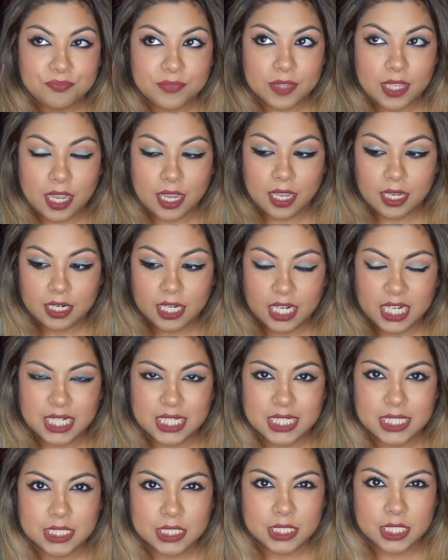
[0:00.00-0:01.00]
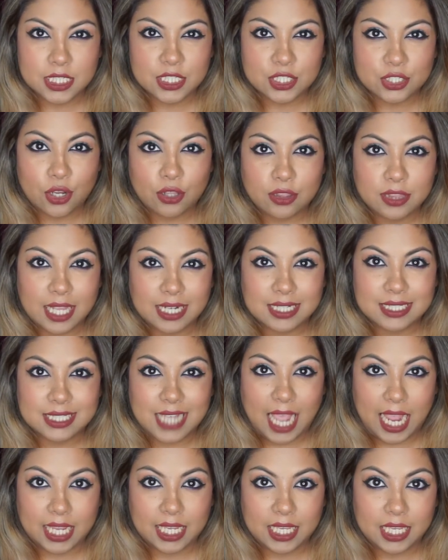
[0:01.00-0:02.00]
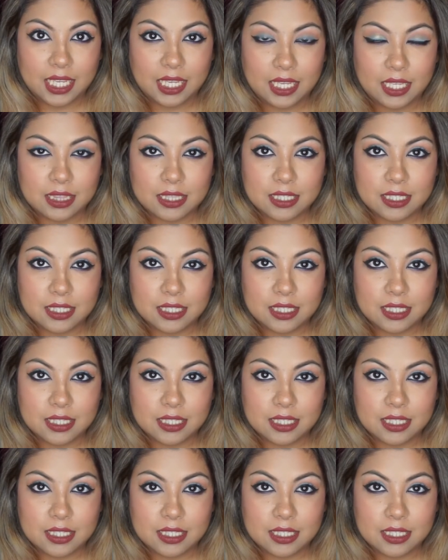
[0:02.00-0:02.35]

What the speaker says: And it's not that tacky.